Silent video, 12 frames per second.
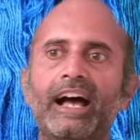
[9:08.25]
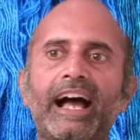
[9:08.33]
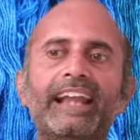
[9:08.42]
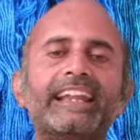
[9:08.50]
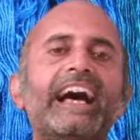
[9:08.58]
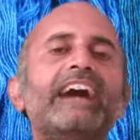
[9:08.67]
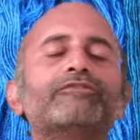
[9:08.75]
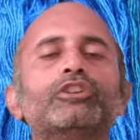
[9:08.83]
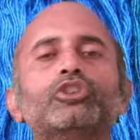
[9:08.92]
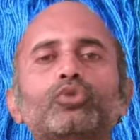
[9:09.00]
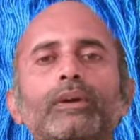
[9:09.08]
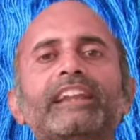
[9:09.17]
And
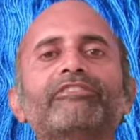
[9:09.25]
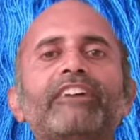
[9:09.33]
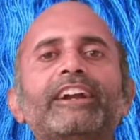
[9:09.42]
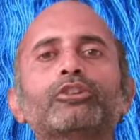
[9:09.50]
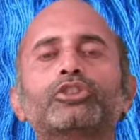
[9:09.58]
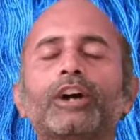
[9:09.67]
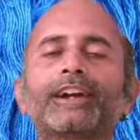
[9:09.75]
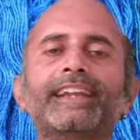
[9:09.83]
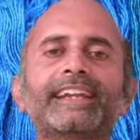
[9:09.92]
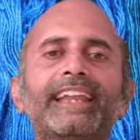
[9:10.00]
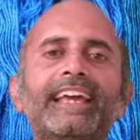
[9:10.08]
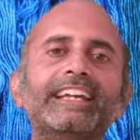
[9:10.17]
after 25 to
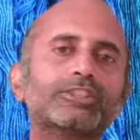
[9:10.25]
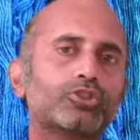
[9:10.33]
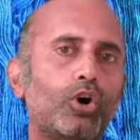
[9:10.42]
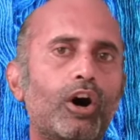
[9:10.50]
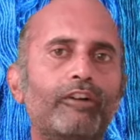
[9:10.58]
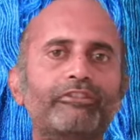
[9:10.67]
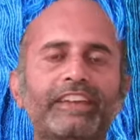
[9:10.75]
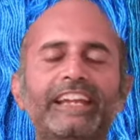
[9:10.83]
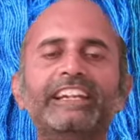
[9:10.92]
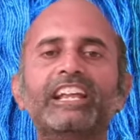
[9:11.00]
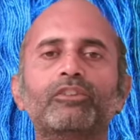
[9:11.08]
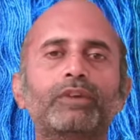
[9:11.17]
30 days of
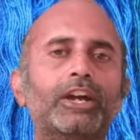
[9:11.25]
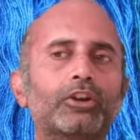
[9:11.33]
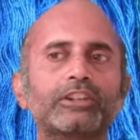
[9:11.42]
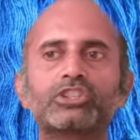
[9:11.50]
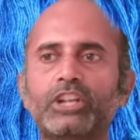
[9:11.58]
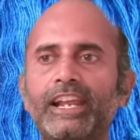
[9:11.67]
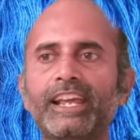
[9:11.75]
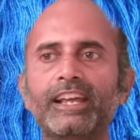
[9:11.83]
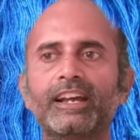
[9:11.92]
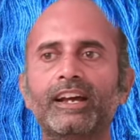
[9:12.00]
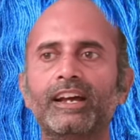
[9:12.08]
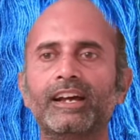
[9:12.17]
eating
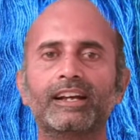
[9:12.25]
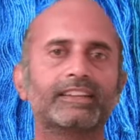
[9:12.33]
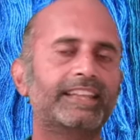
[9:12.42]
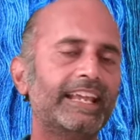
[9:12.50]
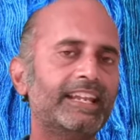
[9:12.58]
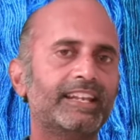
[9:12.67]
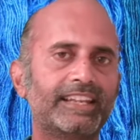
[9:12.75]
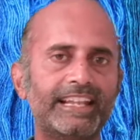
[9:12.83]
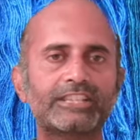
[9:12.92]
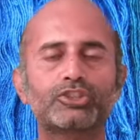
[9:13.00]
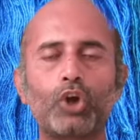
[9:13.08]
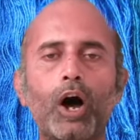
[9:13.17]
vigorously, then
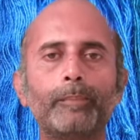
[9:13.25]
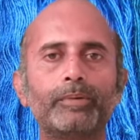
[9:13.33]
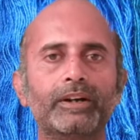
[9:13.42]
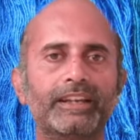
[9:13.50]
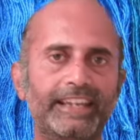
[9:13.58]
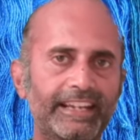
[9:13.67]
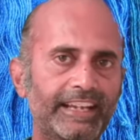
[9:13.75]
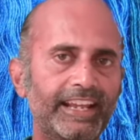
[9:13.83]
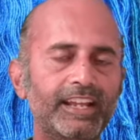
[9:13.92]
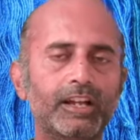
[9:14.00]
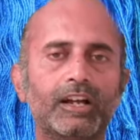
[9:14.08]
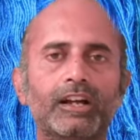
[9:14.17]
they stop
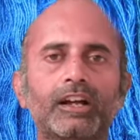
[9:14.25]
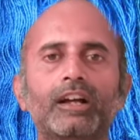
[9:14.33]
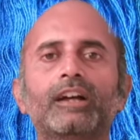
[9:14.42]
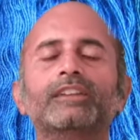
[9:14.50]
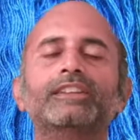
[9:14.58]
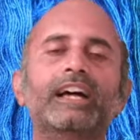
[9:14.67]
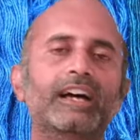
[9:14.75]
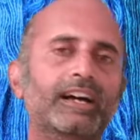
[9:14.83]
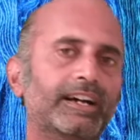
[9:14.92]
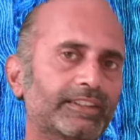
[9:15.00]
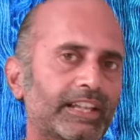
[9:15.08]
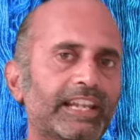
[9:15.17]
eating
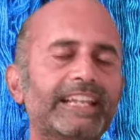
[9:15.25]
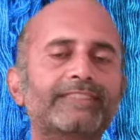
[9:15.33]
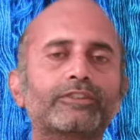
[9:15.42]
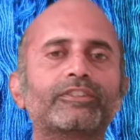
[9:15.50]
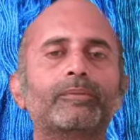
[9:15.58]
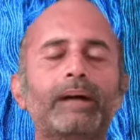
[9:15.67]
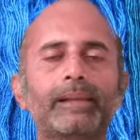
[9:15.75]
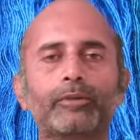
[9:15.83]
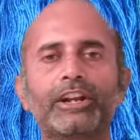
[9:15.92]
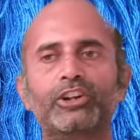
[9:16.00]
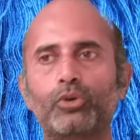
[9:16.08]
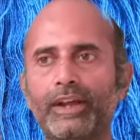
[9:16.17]
the leaves of the
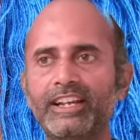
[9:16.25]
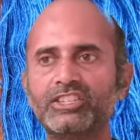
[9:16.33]
mulberry trees,